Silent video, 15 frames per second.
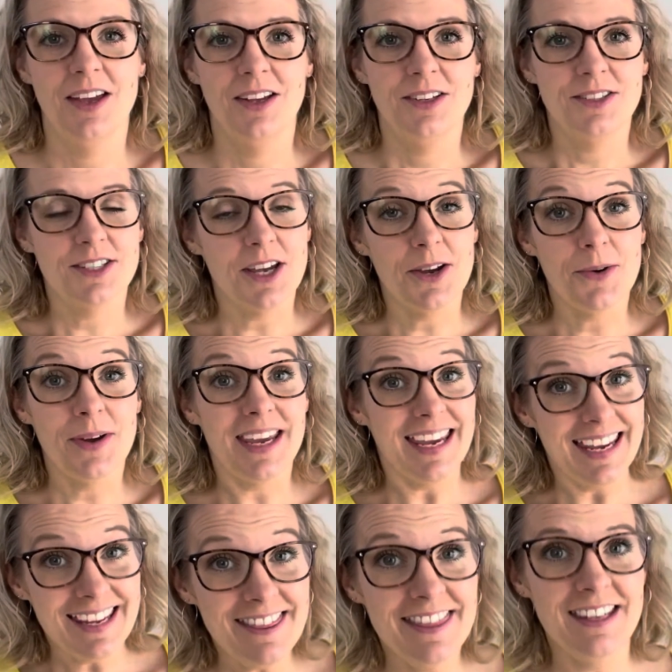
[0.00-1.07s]
So
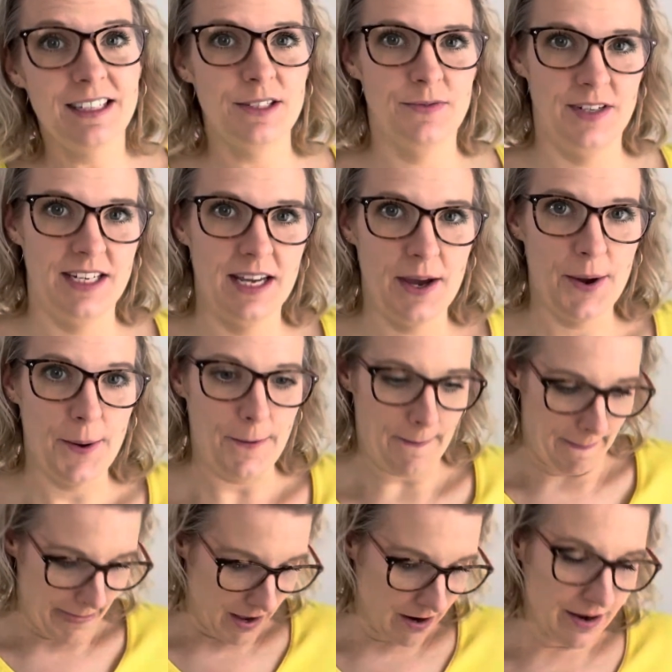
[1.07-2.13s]
in this video,
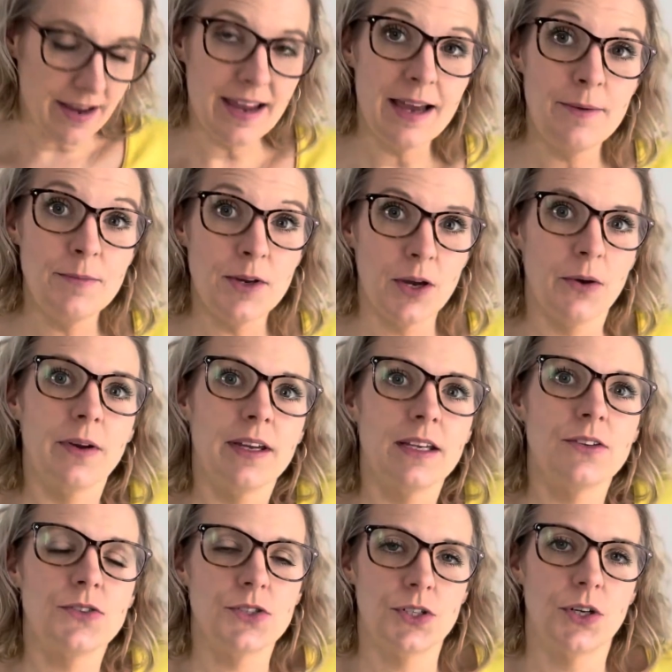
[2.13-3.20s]
I am
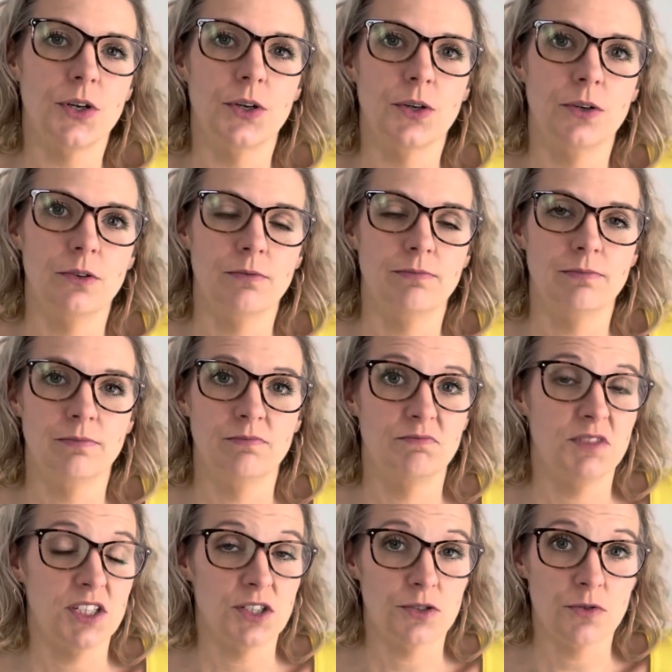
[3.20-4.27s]
going to
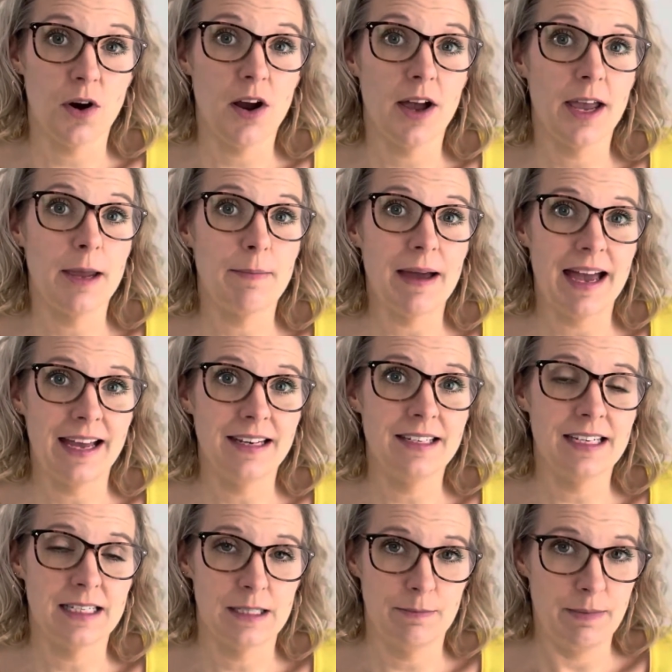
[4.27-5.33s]
describe and
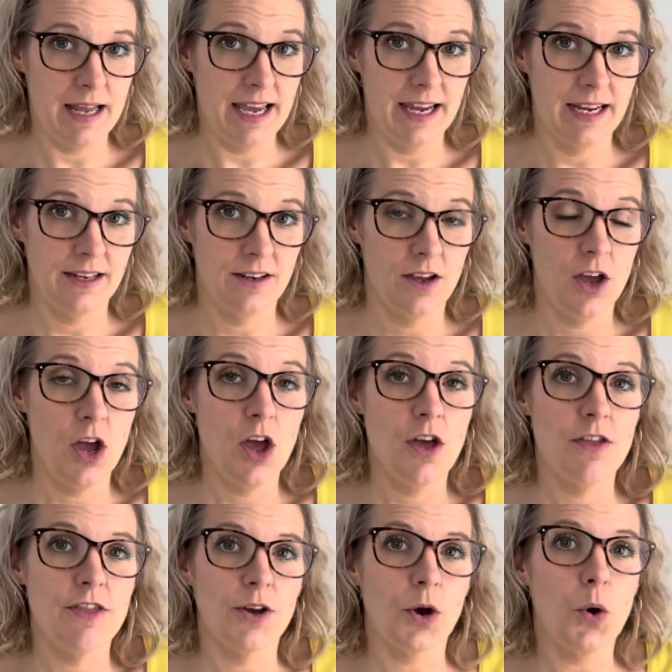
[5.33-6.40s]
explain
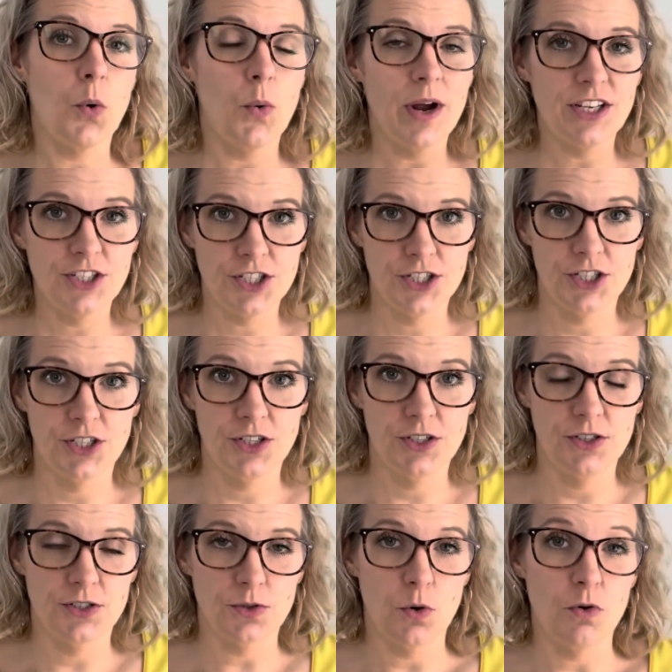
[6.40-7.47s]
the
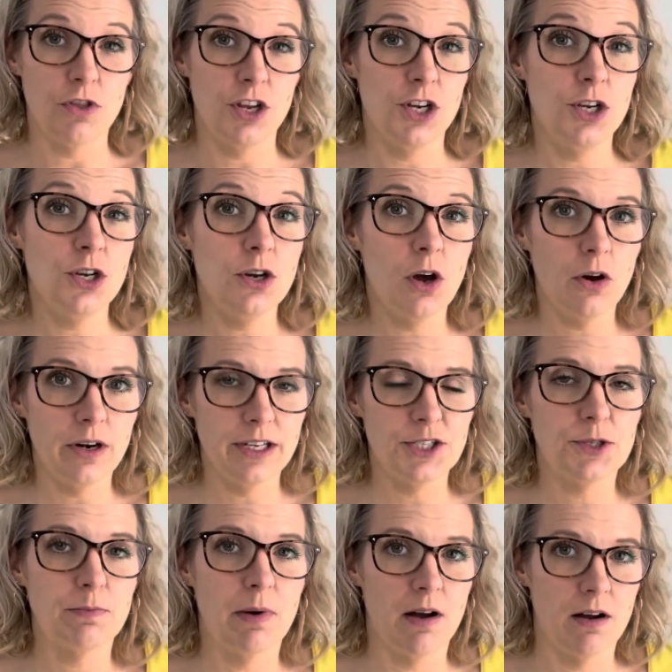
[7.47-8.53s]
questions or the
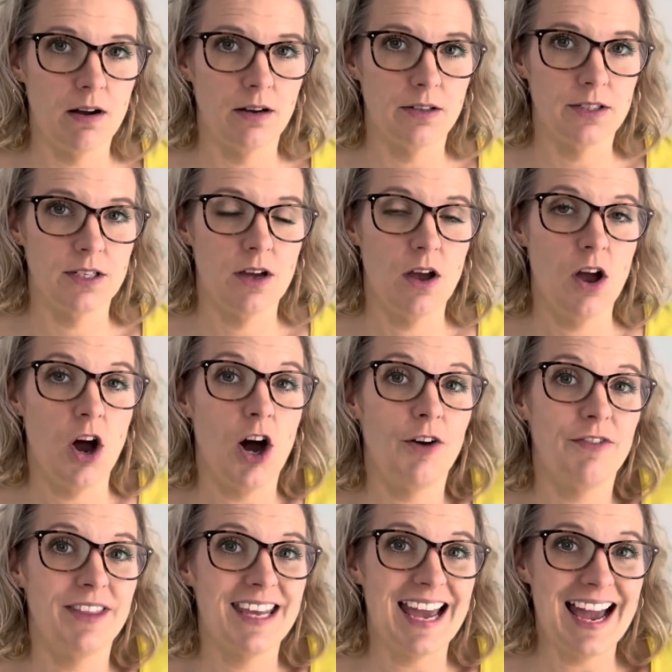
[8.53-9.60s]
knowledge part of
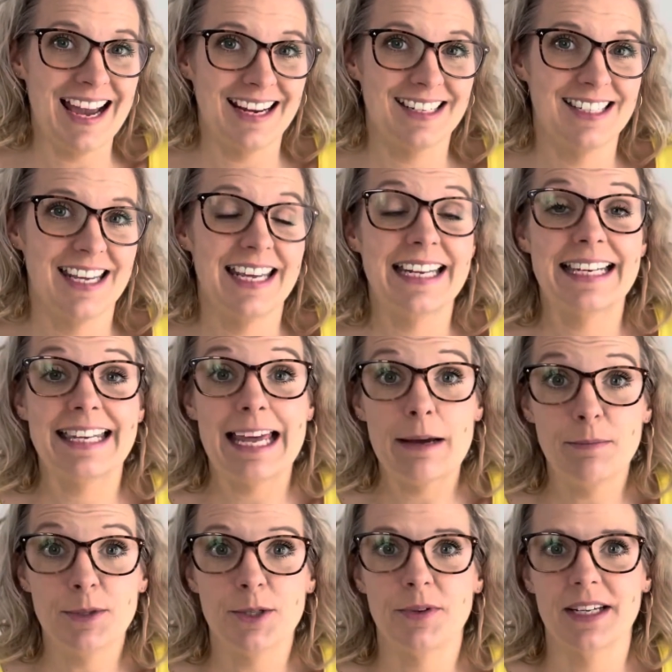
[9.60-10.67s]
the acting
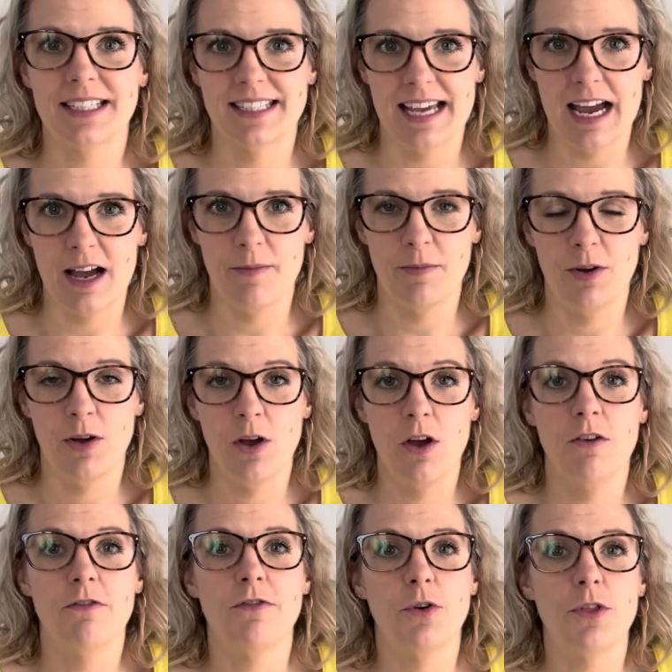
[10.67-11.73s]
LAMDA exam
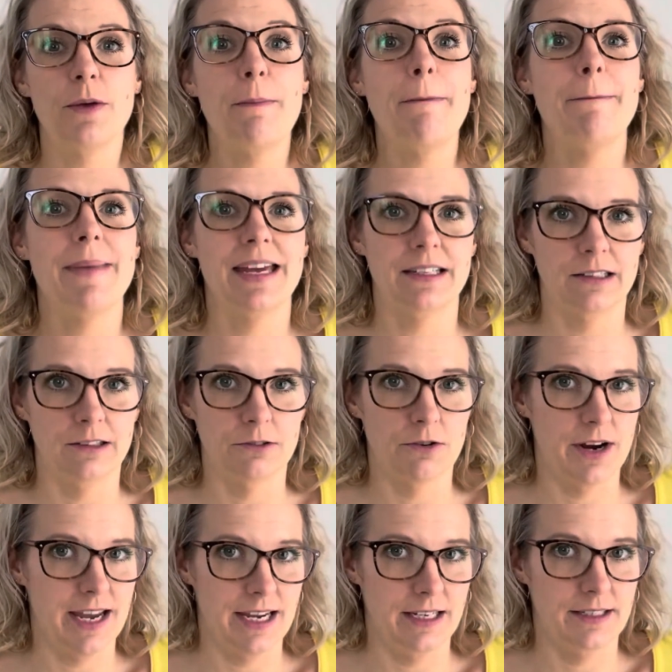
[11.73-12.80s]
for the medal
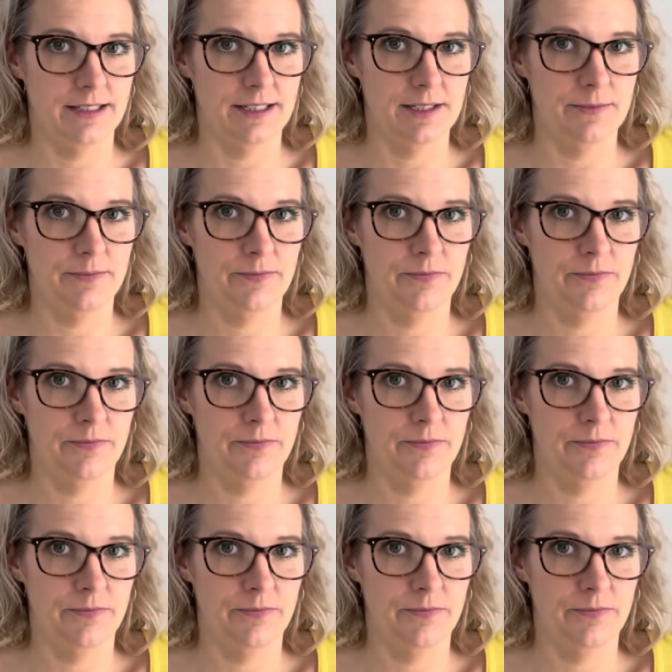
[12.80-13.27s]
grades.